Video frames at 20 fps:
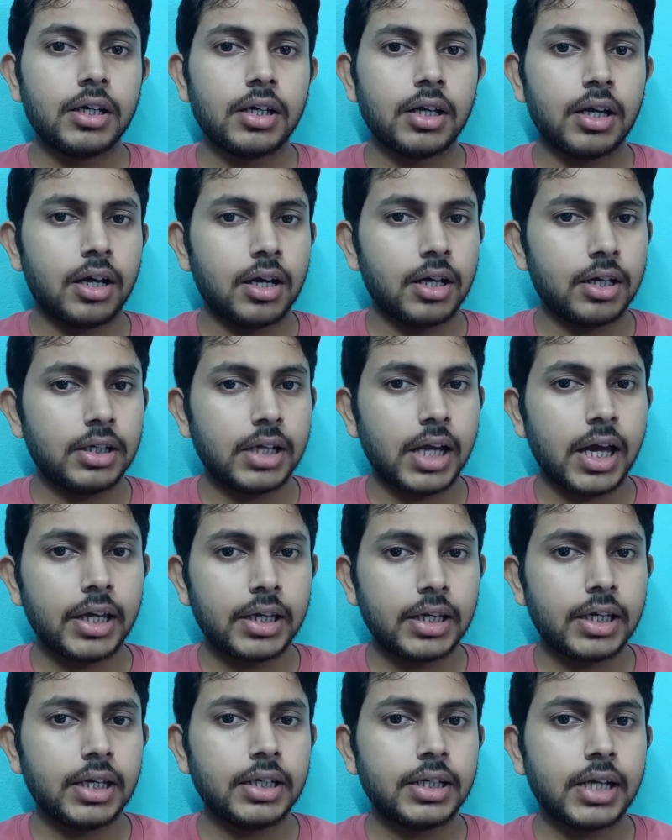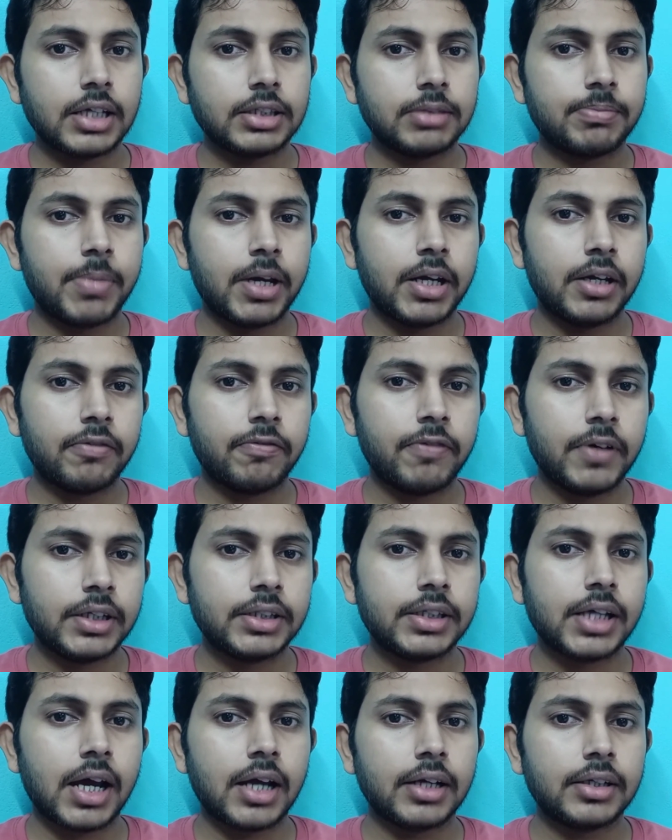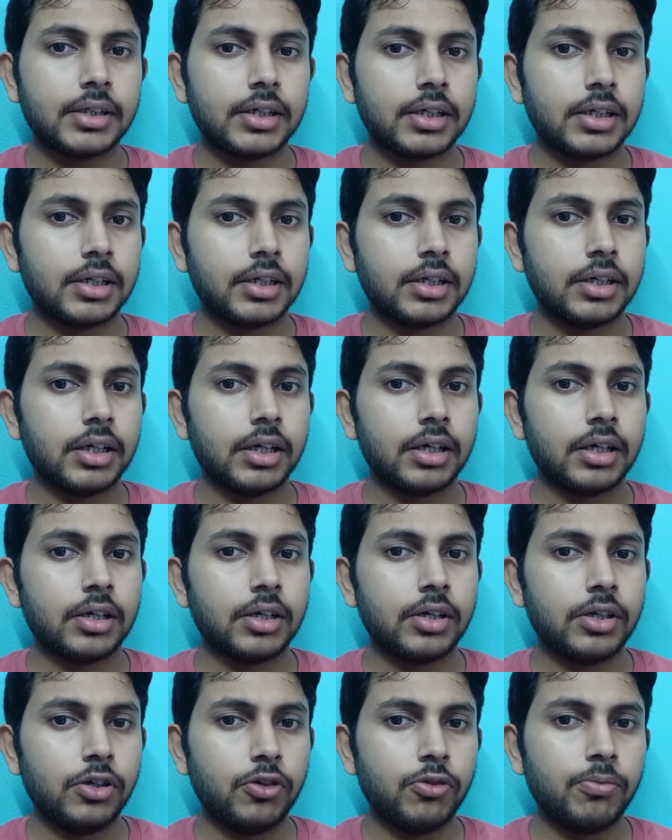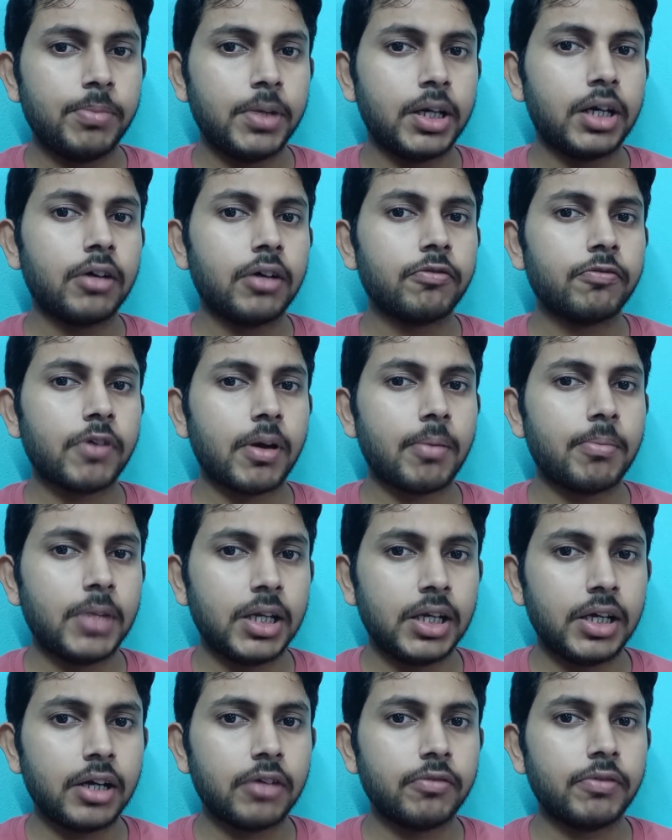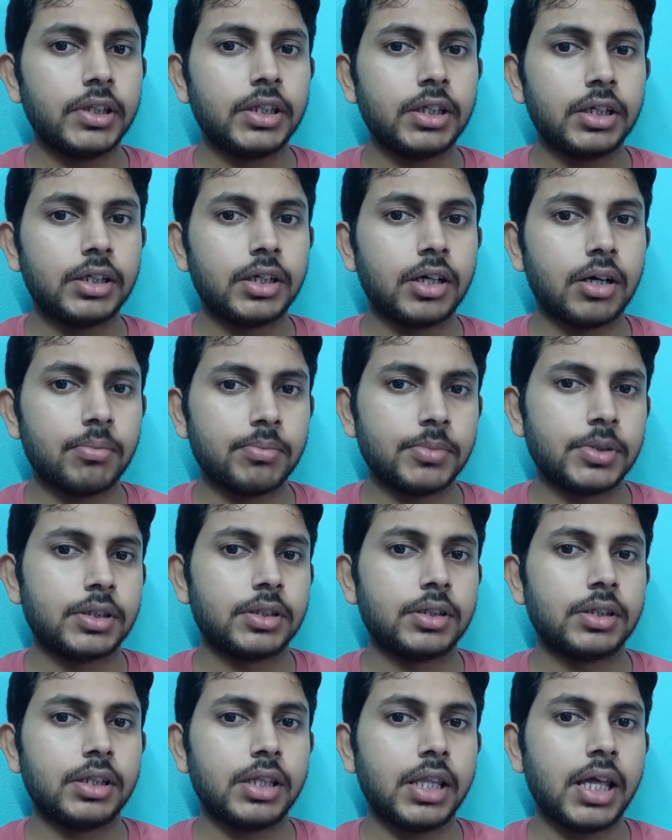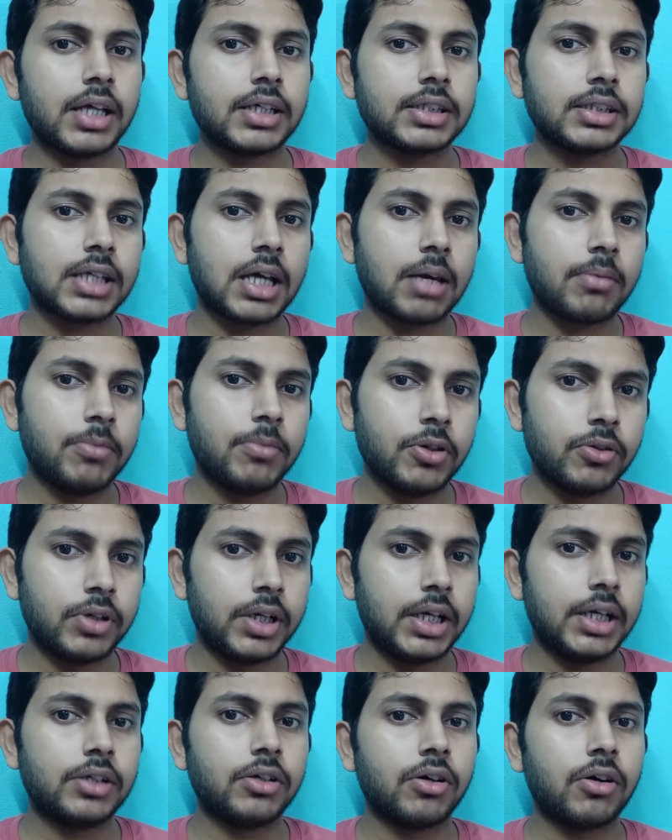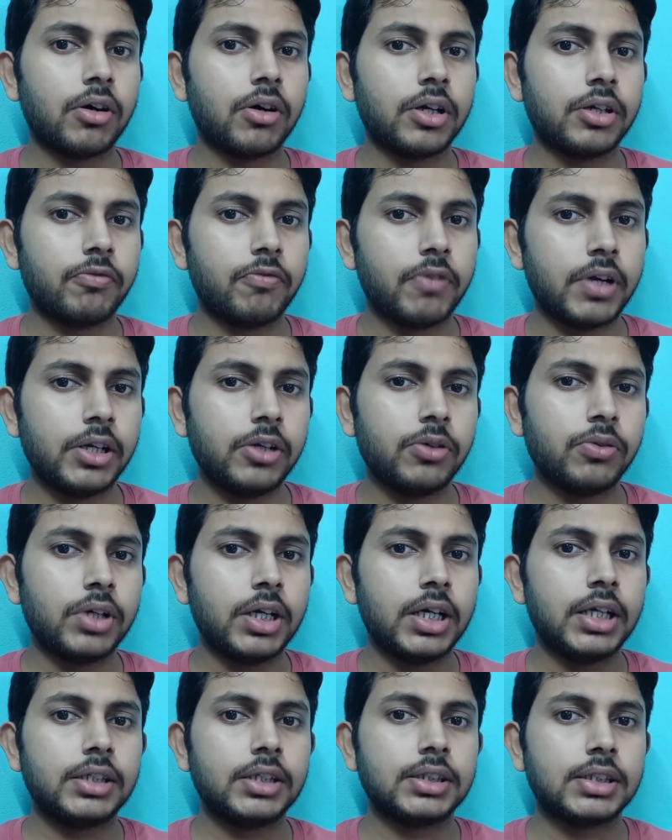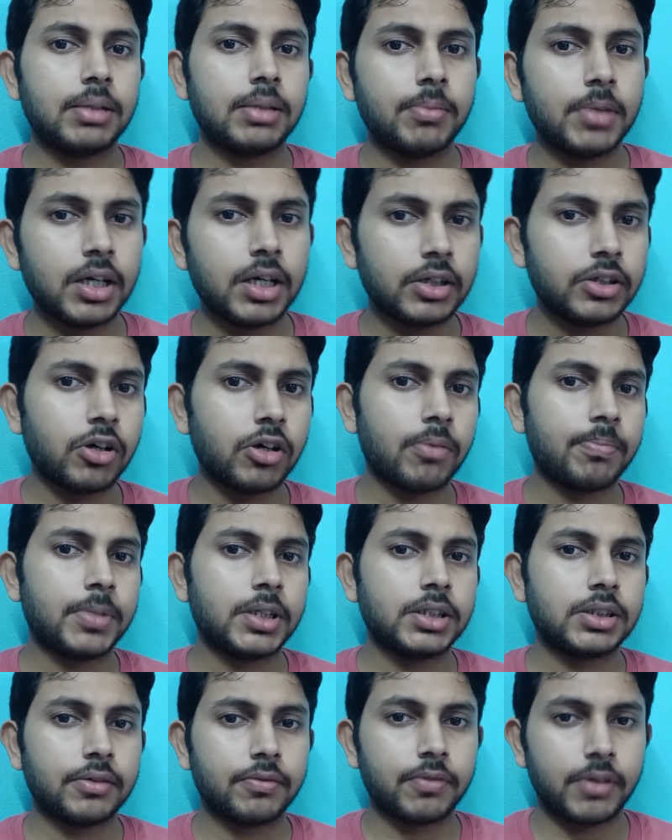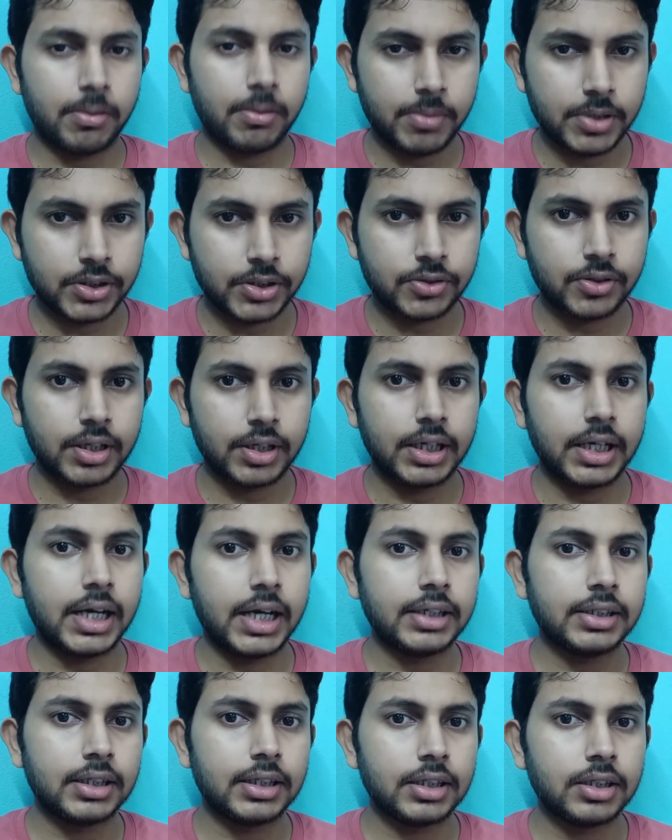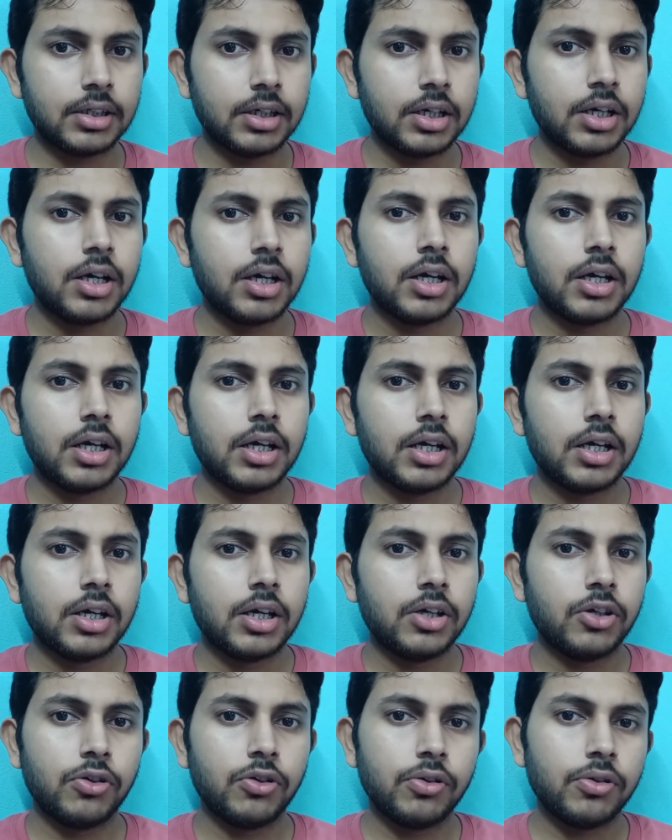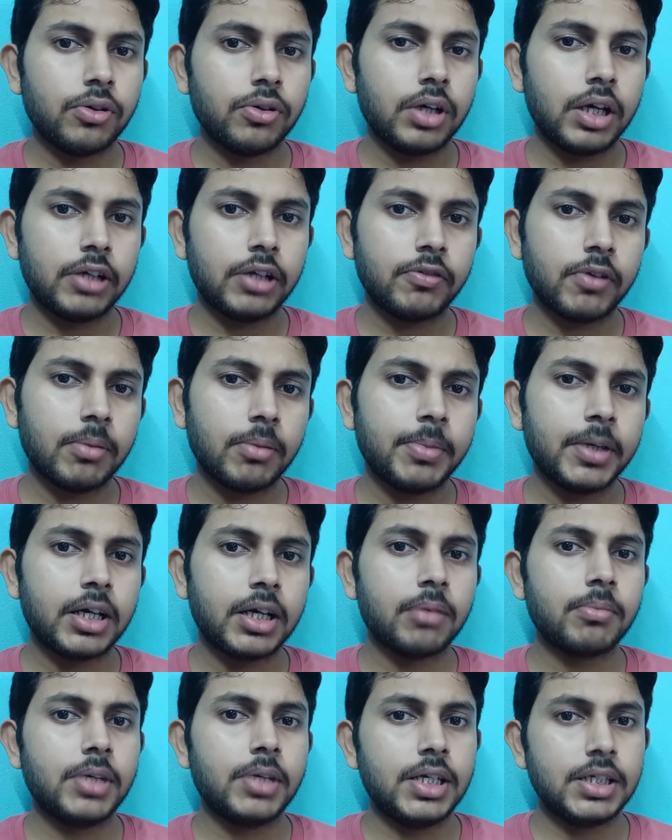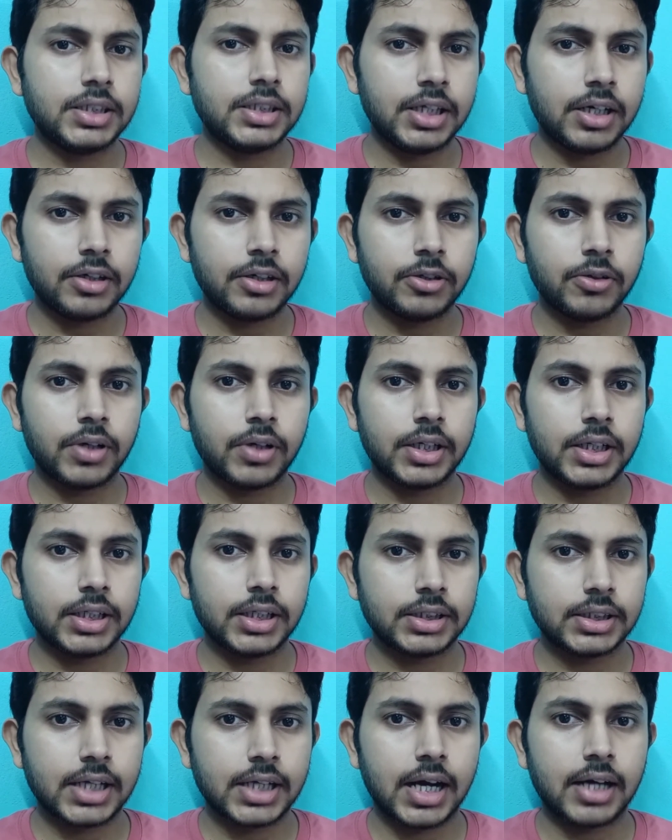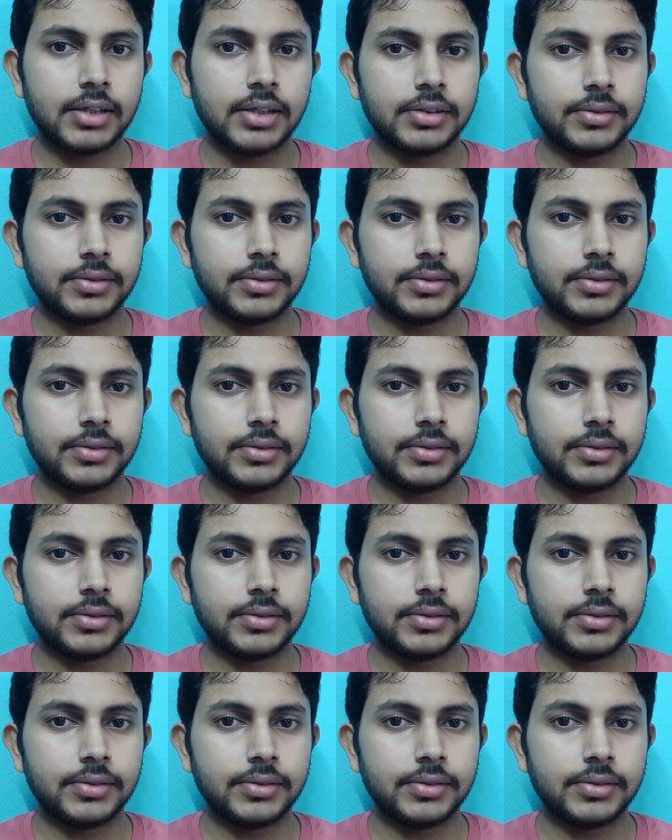like it has benefit that you become familiar with the terms. Next time you read, or when you read similar topics of chemistry later, it will become easier to understand.